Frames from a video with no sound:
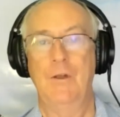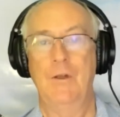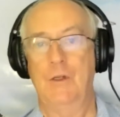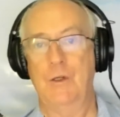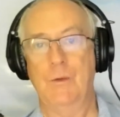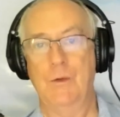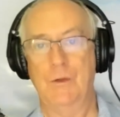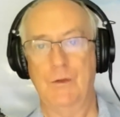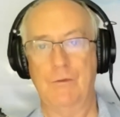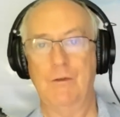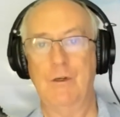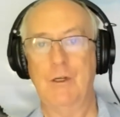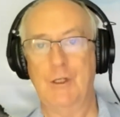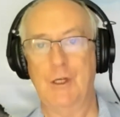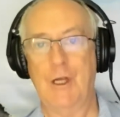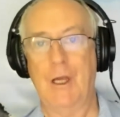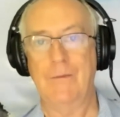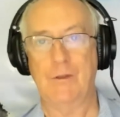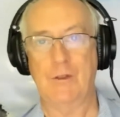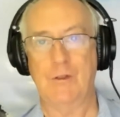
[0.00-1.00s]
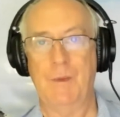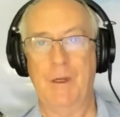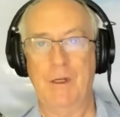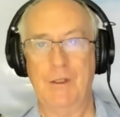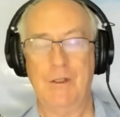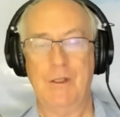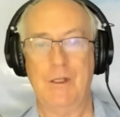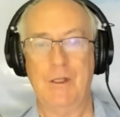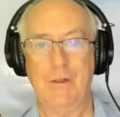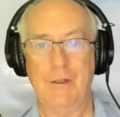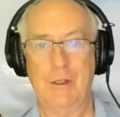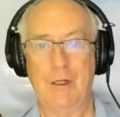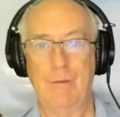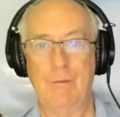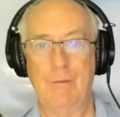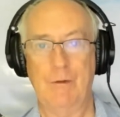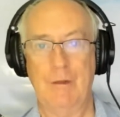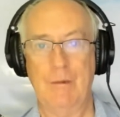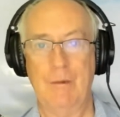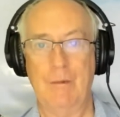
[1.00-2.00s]
two and three times as much of those
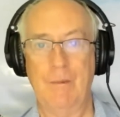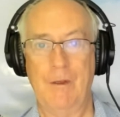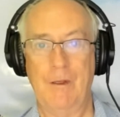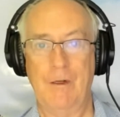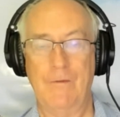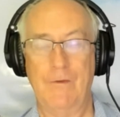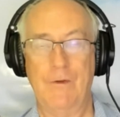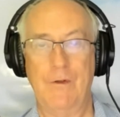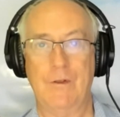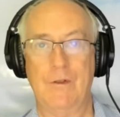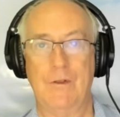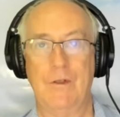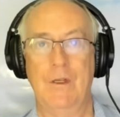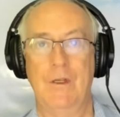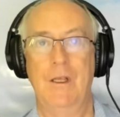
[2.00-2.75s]
unemployment benefits.